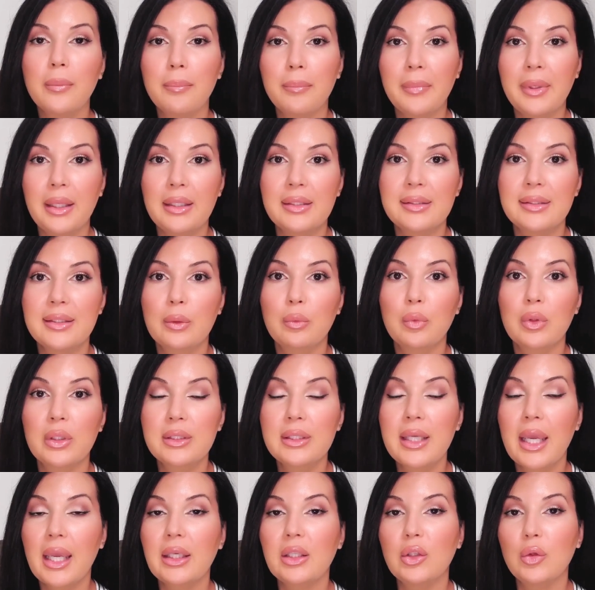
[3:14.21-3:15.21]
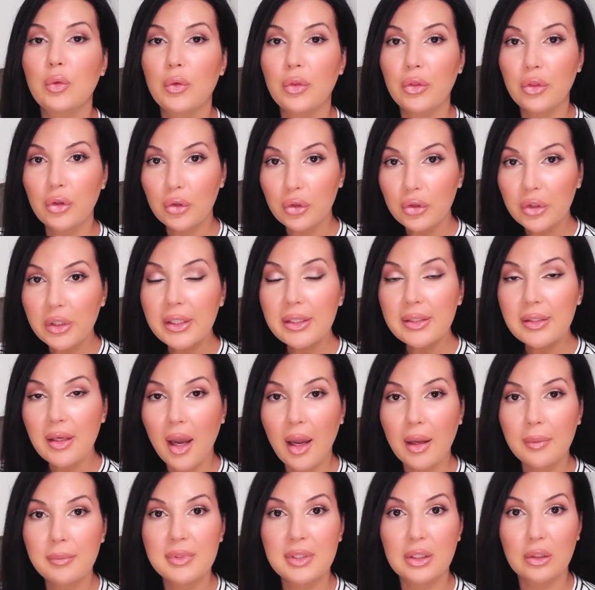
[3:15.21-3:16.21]
means it will take you 30
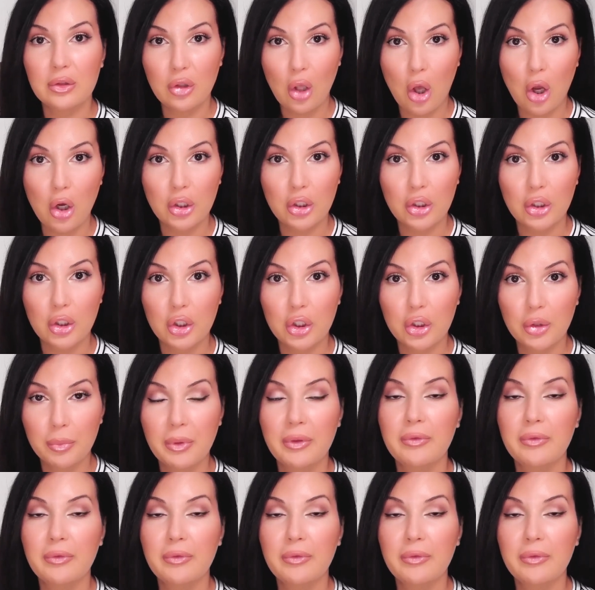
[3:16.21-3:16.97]
times longer